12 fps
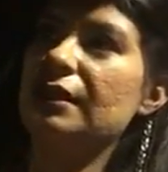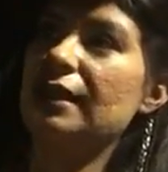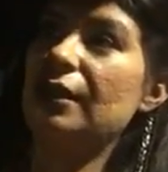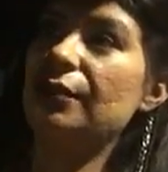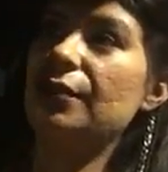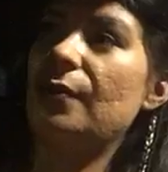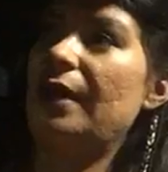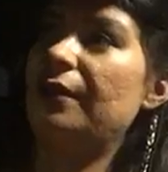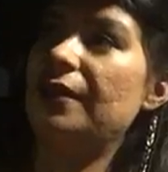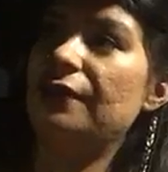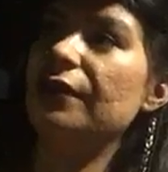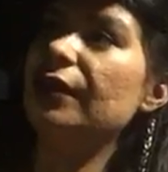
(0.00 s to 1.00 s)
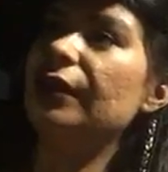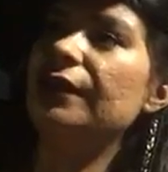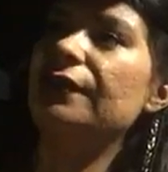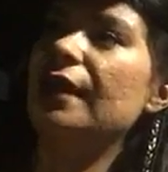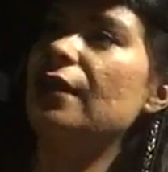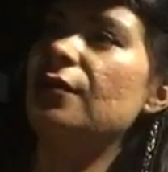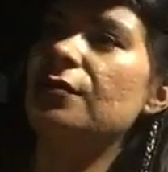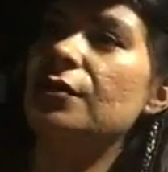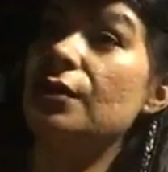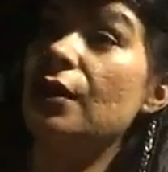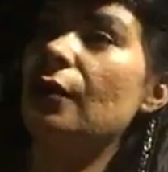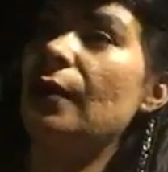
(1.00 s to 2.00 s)
to tell you how they feel if they don't
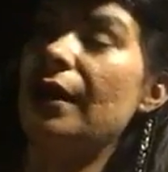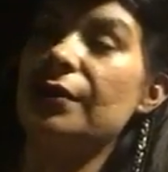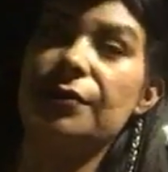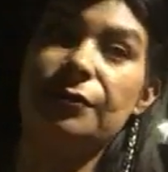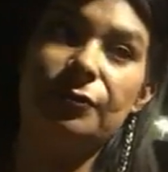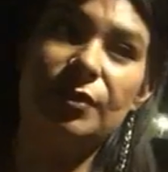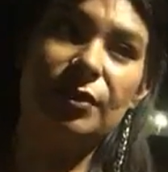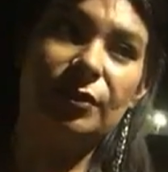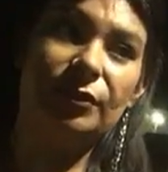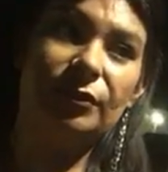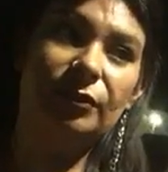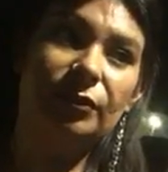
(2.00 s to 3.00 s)
know how you feel.